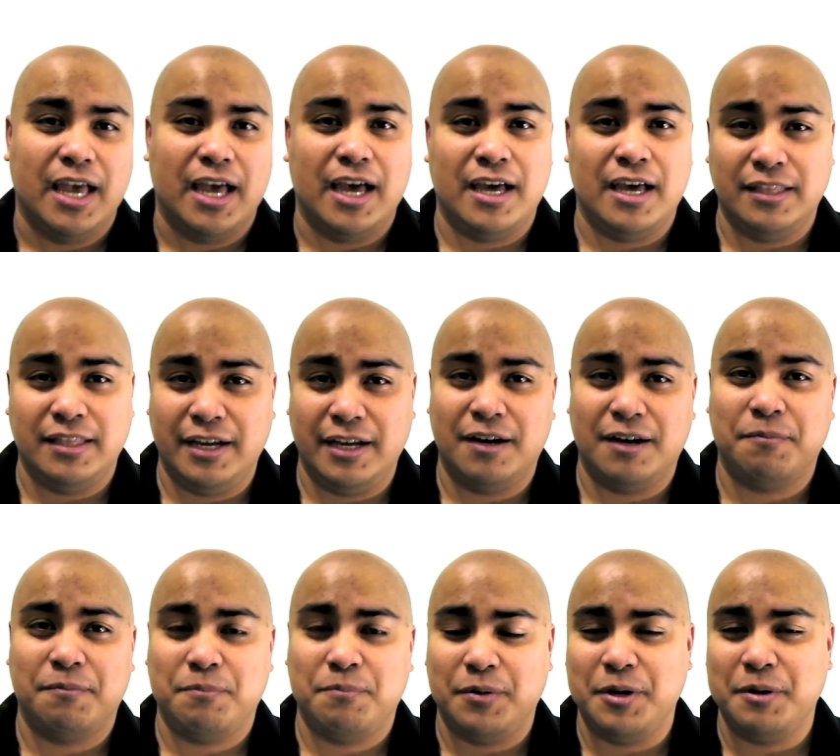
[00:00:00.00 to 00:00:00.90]
uh, they
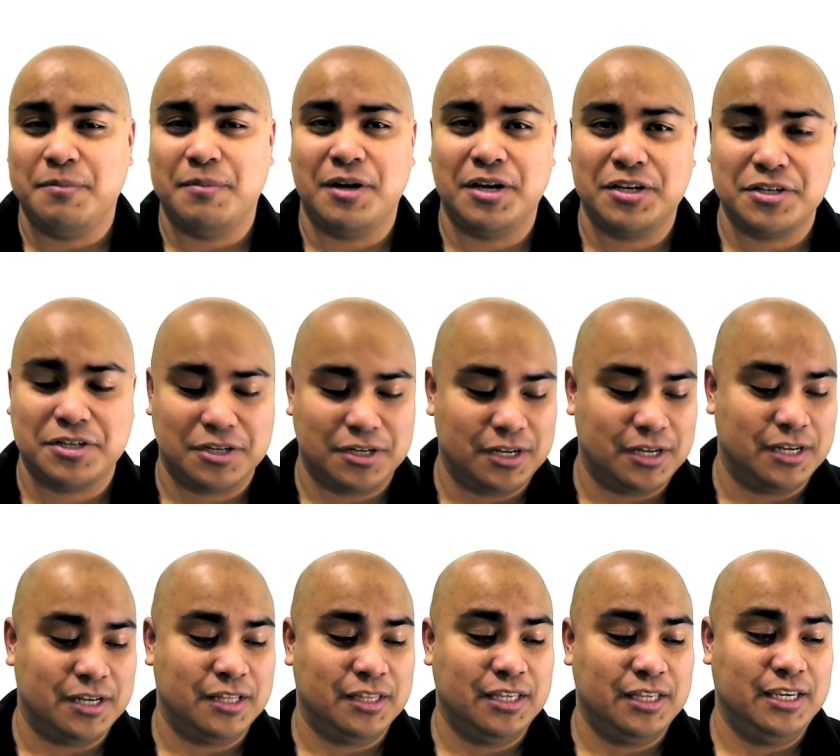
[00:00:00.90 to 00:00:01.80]
are pretty much
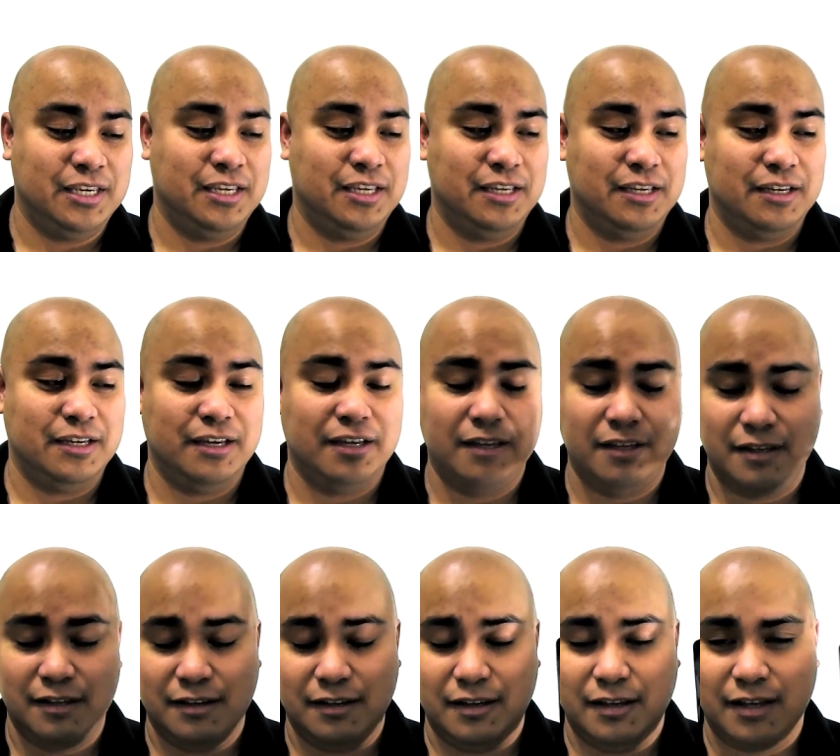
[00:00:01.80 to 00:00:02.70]
uh, the
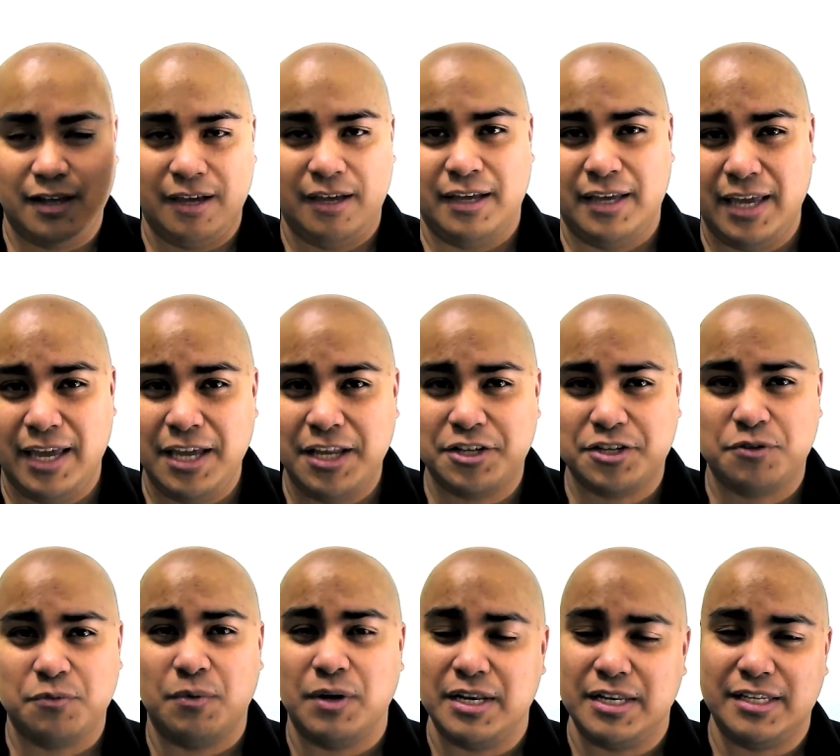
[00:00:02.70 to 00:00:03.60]

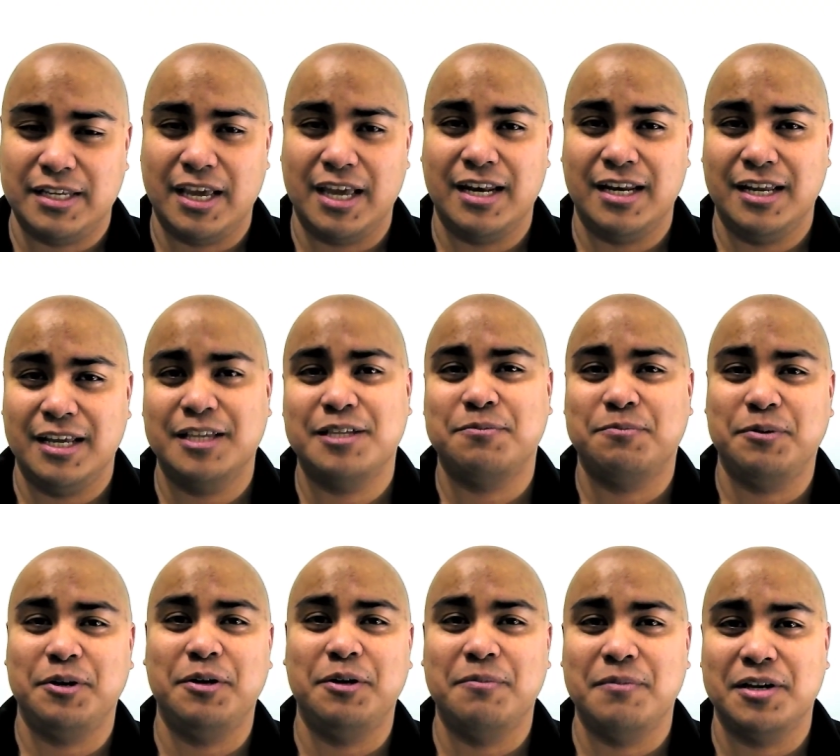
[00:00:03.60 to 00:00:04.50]
h110 uh, is pretty